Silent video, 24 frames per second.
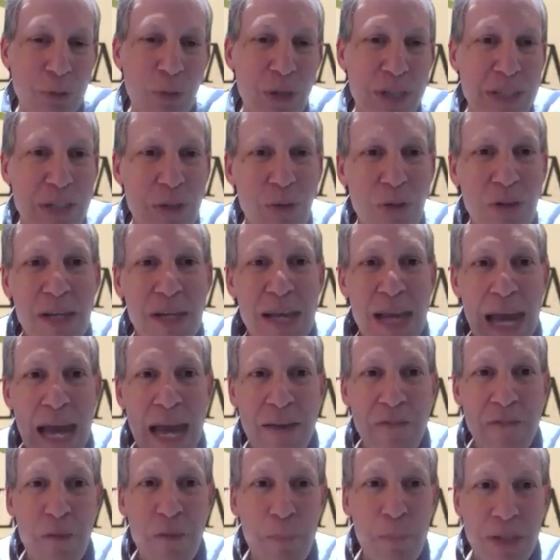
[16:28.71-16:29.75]
When you
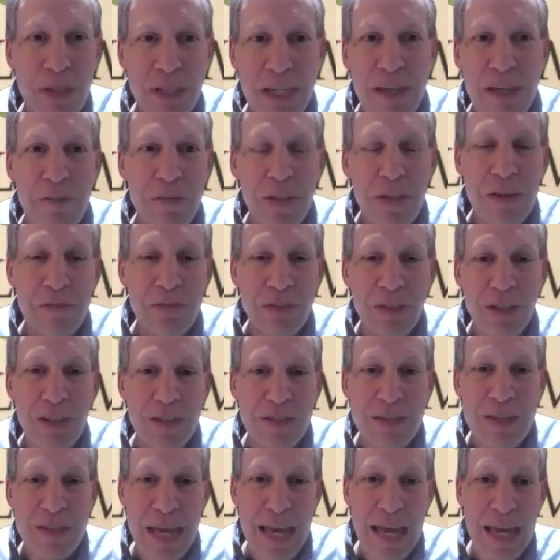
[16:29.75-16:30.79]
have a belief level
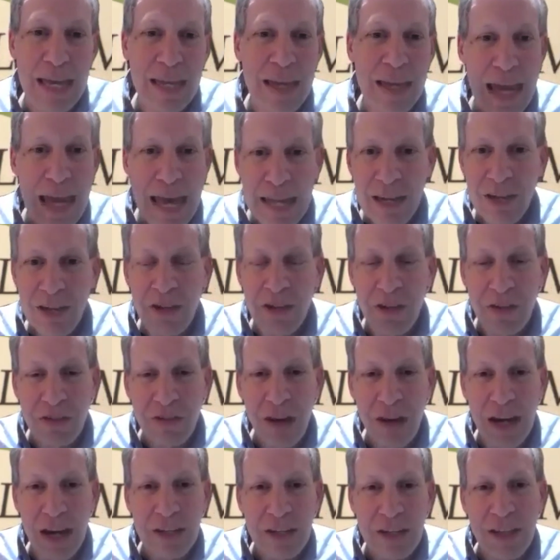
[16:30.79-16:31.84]
of 10 and a
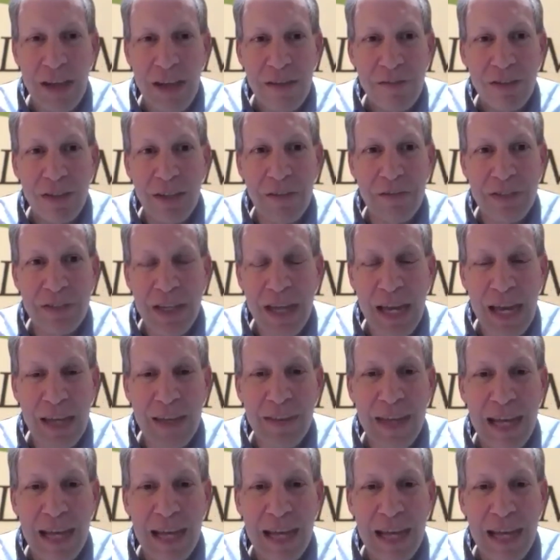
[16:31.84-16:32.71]
desire level of 10,